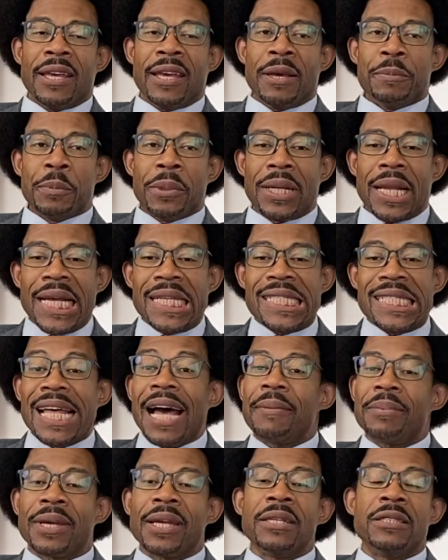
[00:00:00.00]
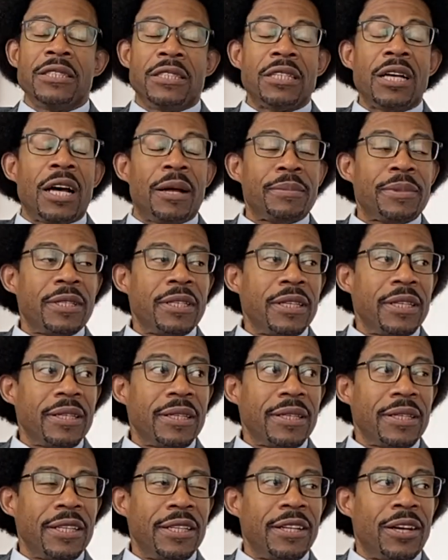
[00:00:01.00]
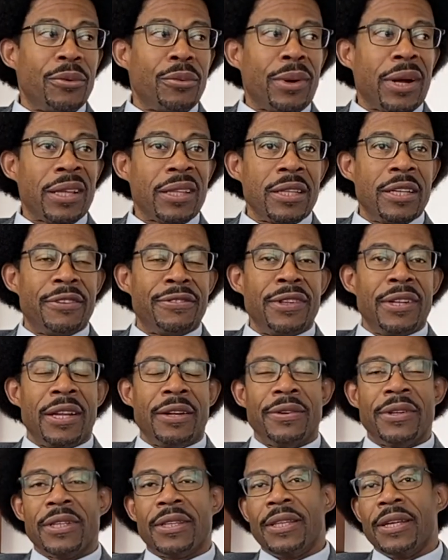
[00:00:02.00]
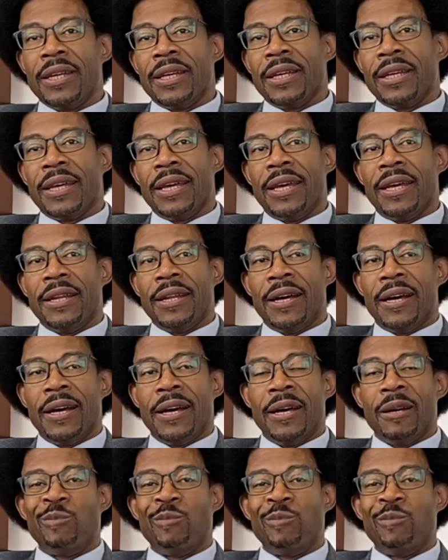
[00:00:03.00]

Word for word: And but I stopped getting jumped, you know, where I lived and everything. And yeah.